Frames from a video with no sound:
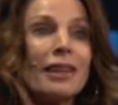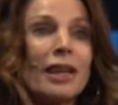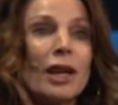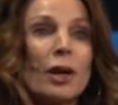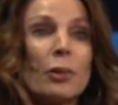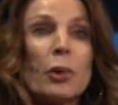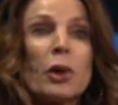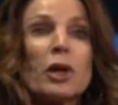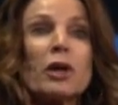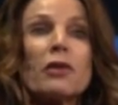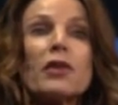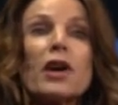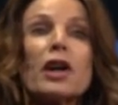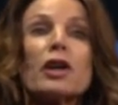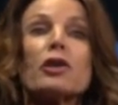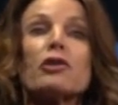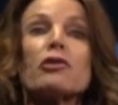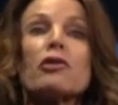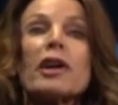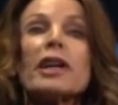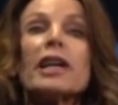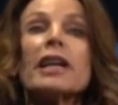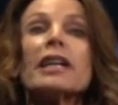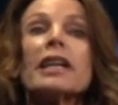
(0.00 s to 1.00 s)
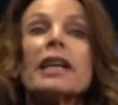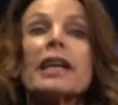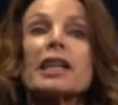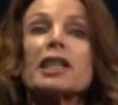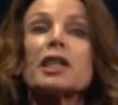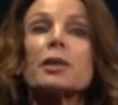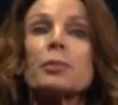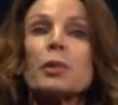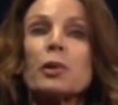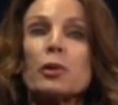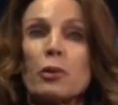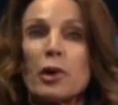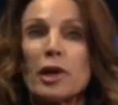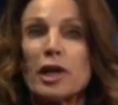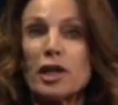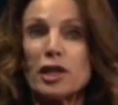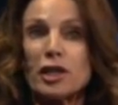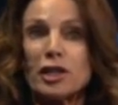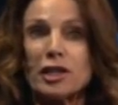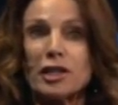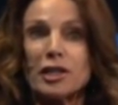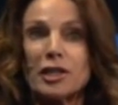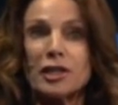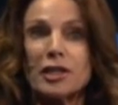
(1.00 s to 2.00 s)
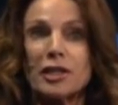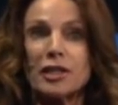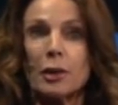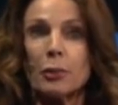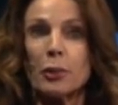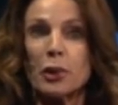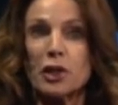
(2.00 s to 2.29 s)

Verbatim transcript: And one of our great explorations that